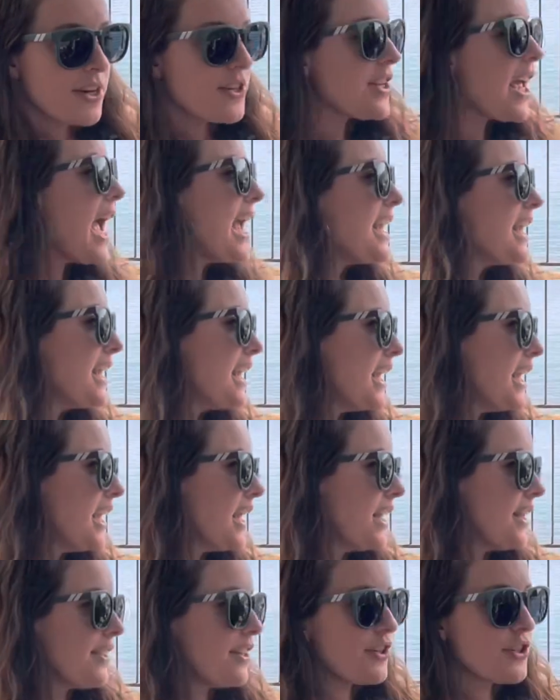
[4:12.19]

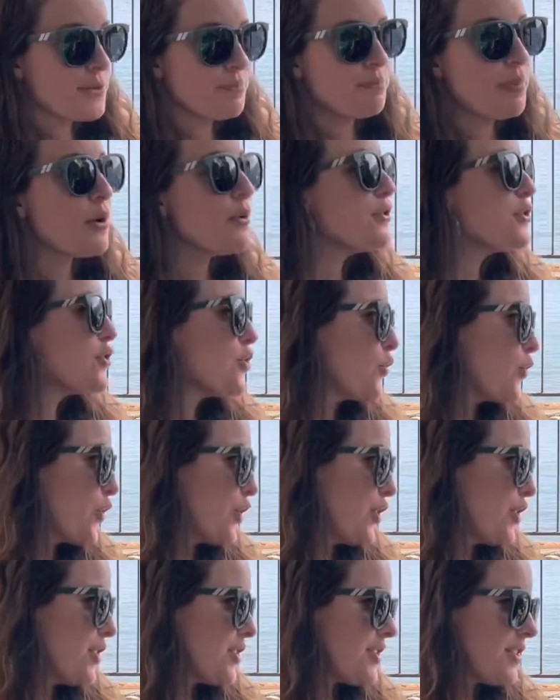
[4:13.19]
hiking, there's boat
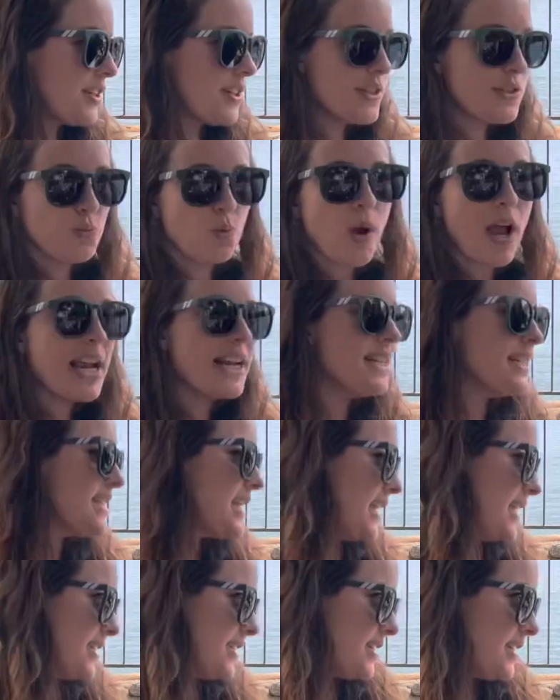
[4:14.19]
tours, there's wine
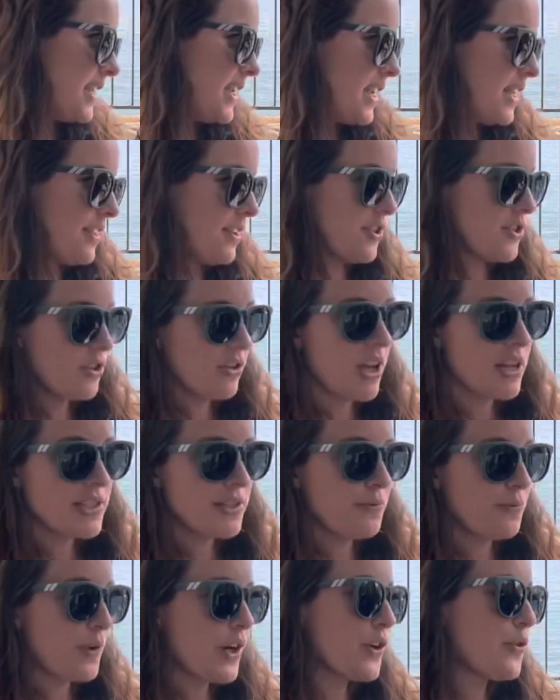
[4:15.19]
tasting, there's lots
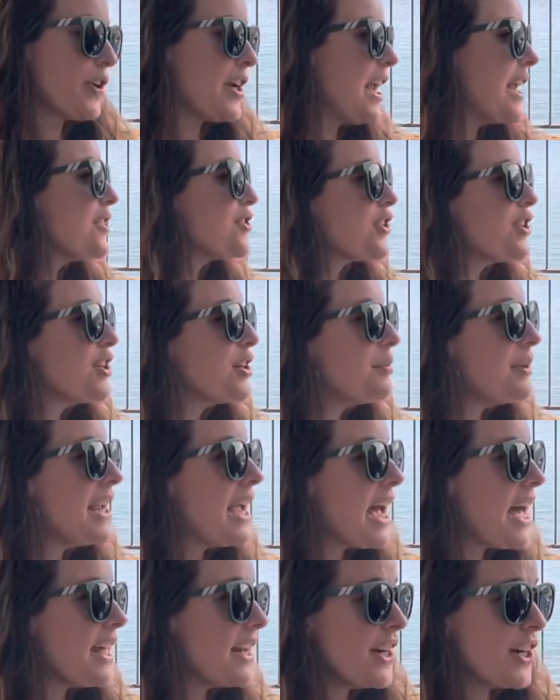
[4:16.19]
of recreation to be
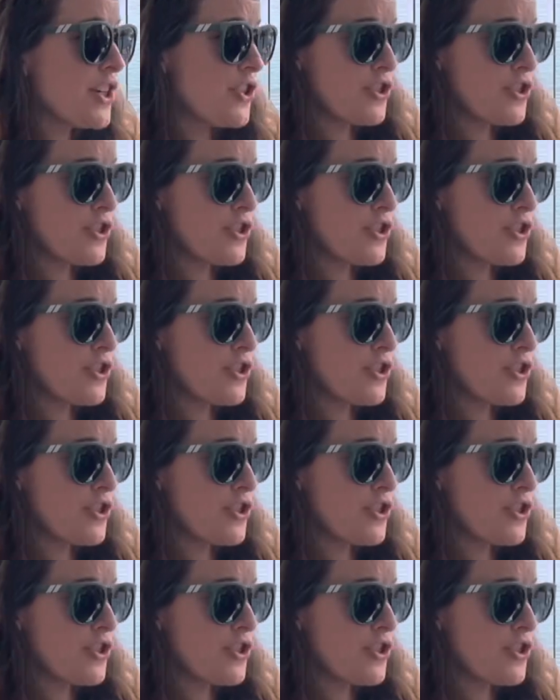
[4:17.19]
had here.